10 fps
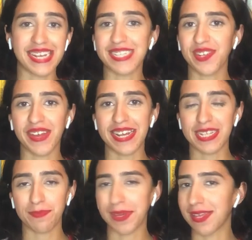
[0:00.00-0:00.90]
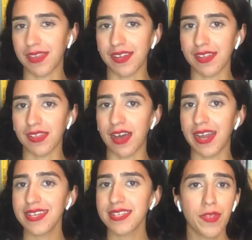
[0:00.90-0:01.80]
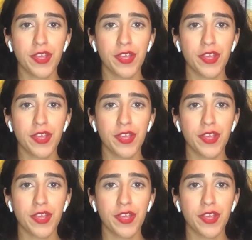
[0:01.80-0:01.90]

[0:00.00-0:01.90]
as great as Big Little Lies.